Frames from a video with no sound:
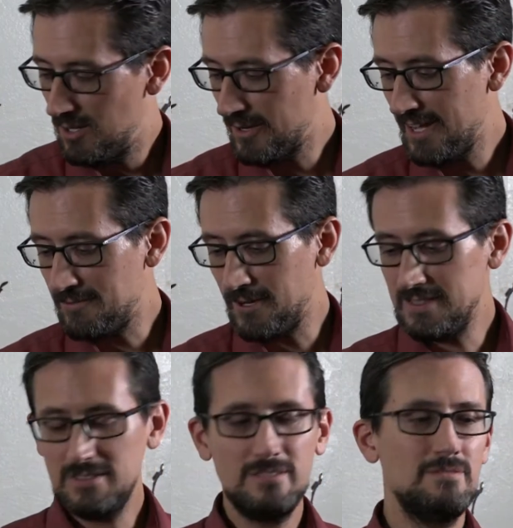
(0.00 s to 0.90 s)
Okay,
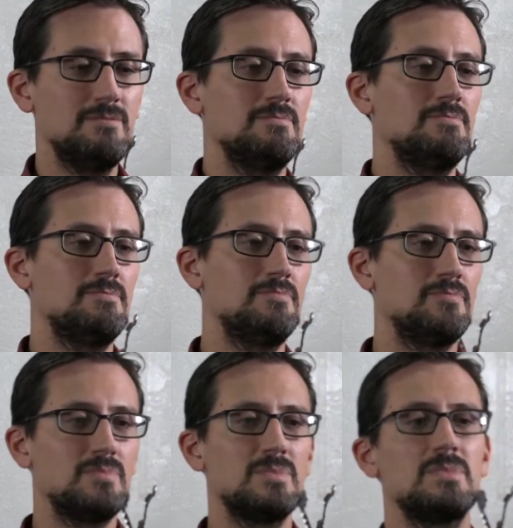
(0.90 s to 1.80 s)
friends,
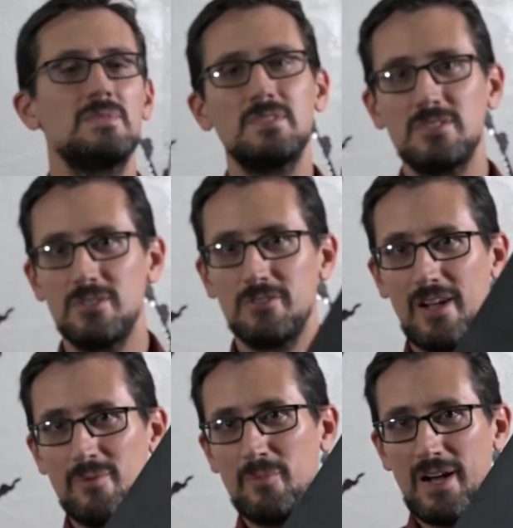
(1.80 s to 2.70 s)
so
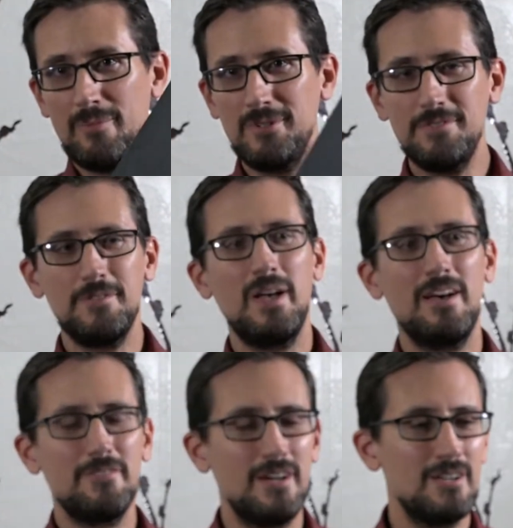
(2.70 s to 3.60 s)
grab your Bible if you
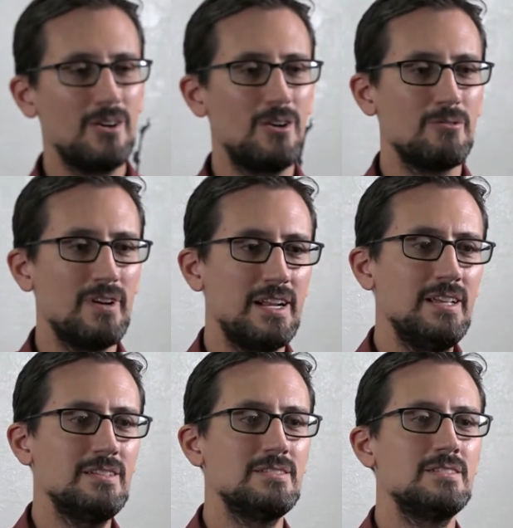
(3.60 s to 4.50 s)
have not
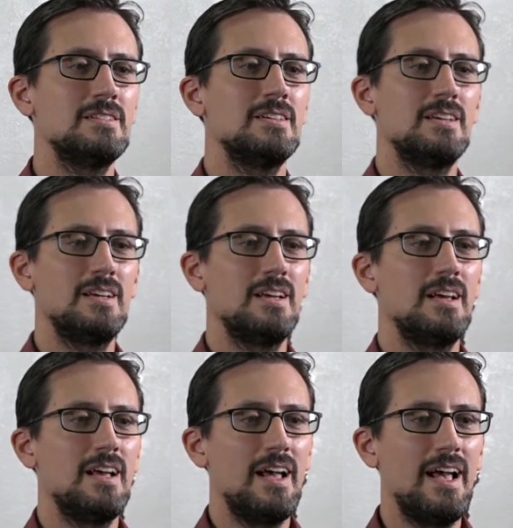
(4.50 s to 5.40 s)
already,
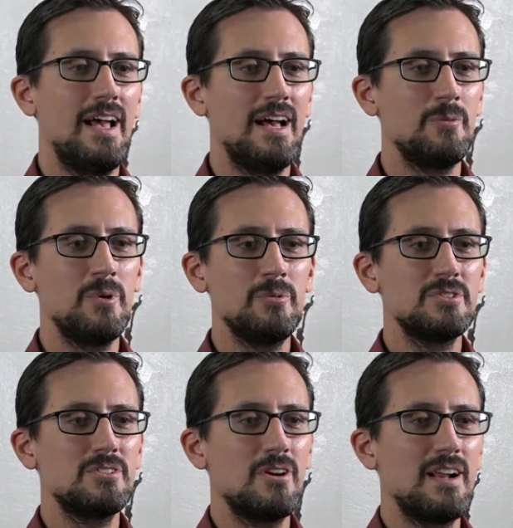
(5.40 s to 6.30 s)
and we
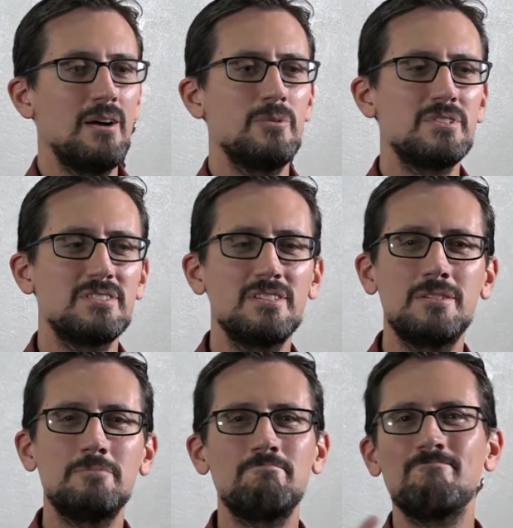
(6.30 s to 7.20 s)
will start out with
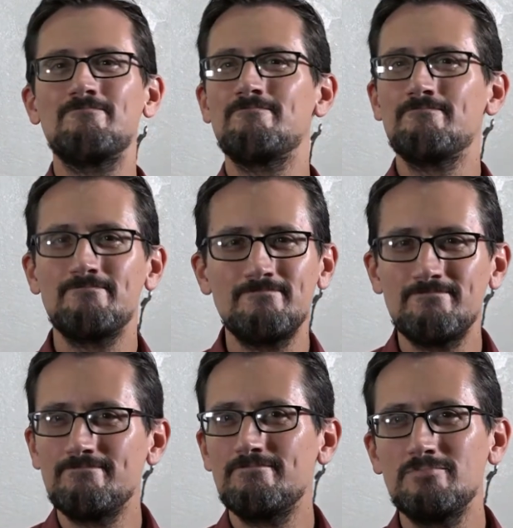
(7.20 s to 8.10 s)
some
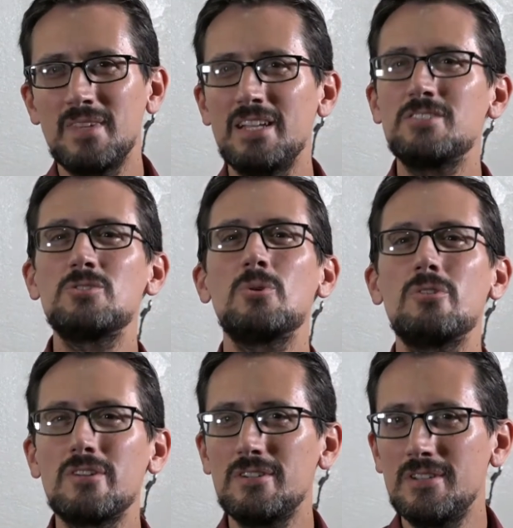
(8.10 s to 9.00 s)

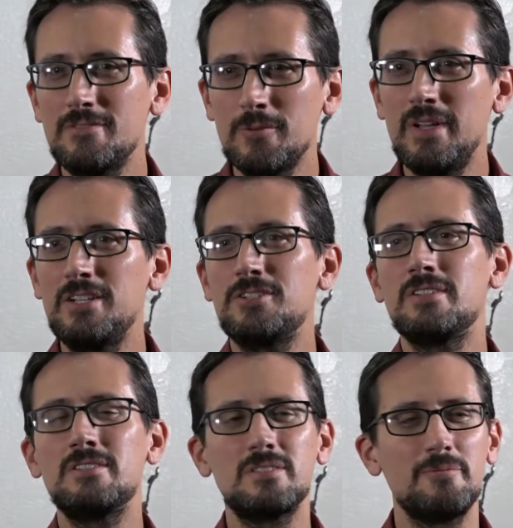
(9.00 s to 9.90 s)
historical
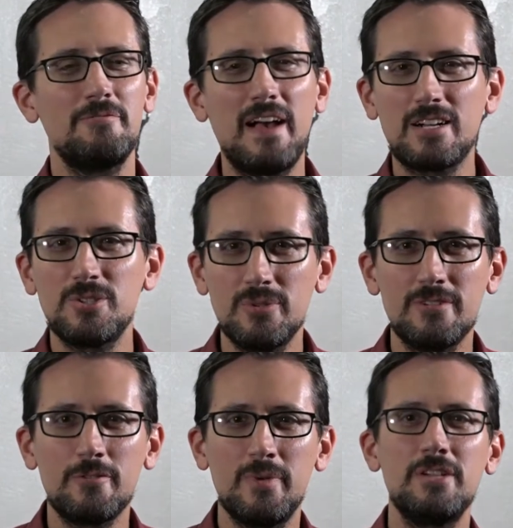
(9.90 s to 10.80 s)
information, some
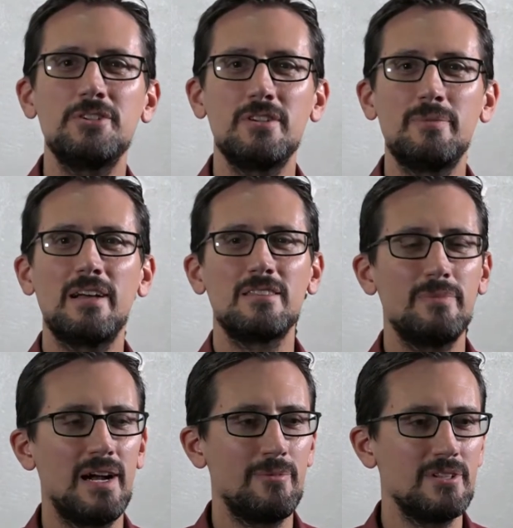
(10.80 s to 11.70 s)
factual information
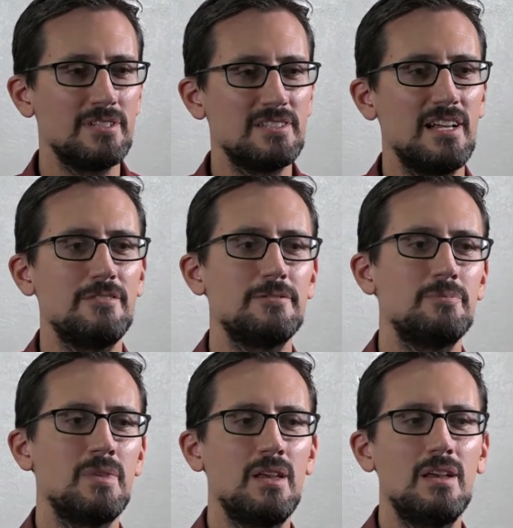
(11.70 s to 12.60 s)
about the Bible
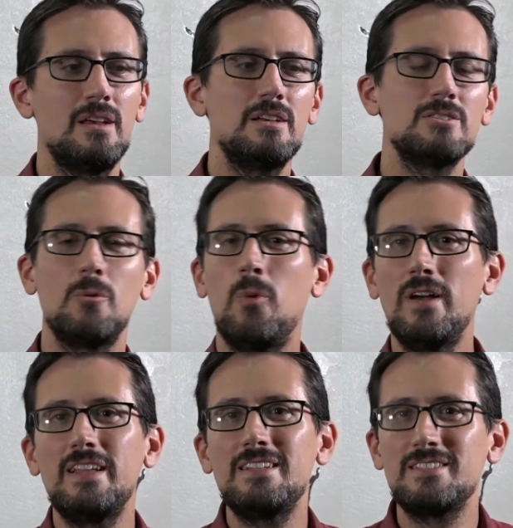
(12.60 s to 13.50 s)
itself. So
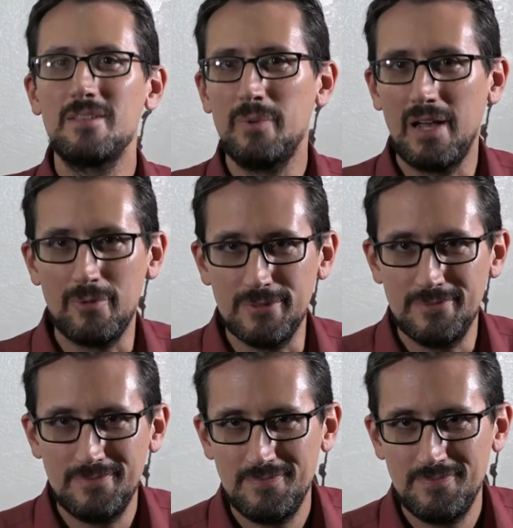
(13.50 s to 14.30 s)
what is the Bible?